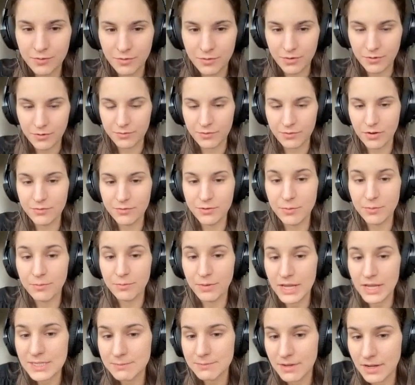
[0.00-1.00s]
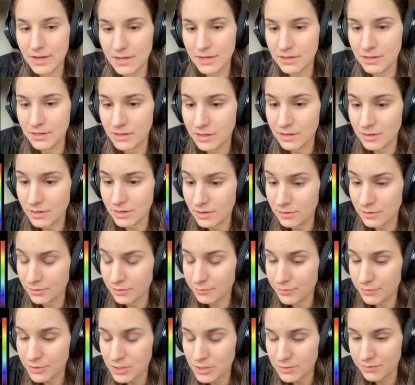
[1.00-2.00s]
of the plasma in
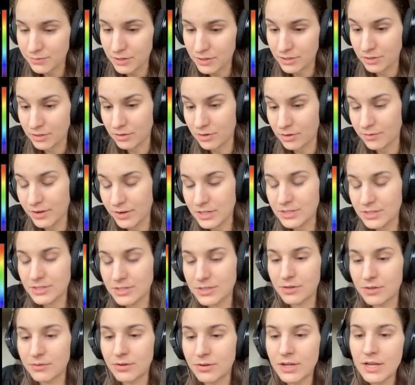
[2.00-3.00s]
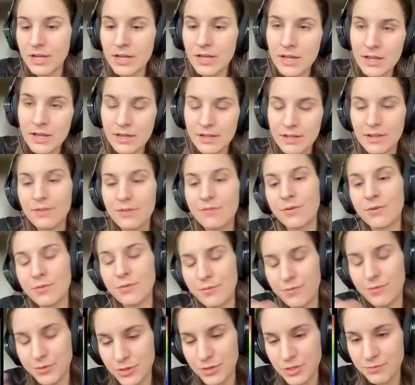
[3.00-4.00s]
the photosphere, in the convection zone. And then from
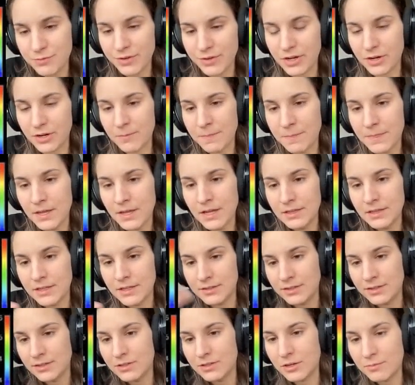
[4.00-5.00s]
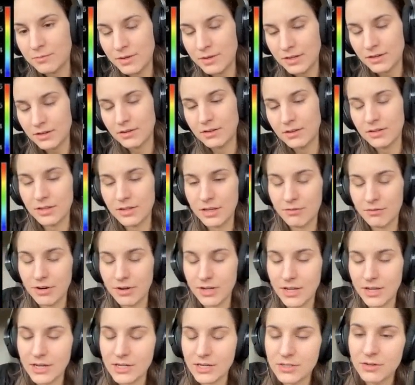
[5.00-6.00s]
the photosphere, they determine the
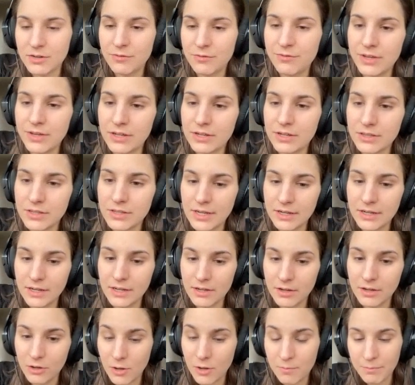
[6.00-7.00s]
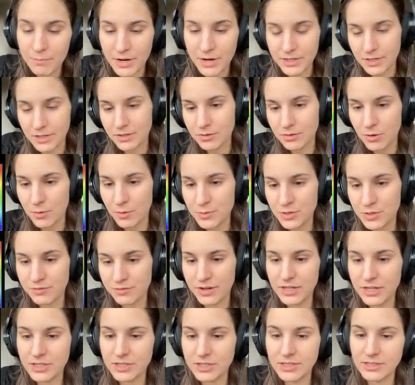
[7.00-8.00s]
radiation field and compare that to
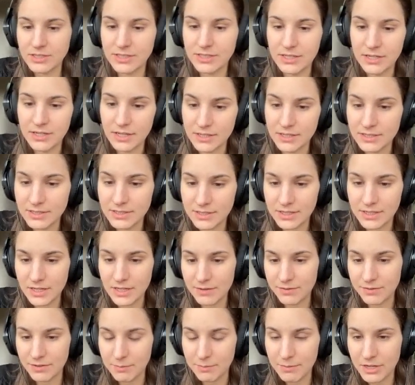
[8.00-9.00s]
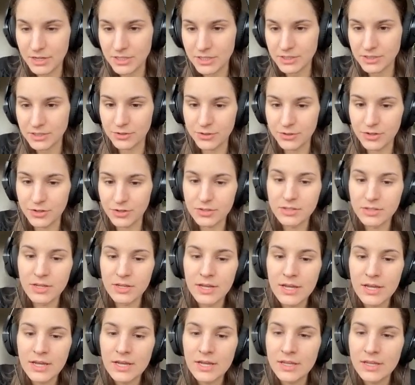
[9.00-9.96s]
observations and see if it matches or not.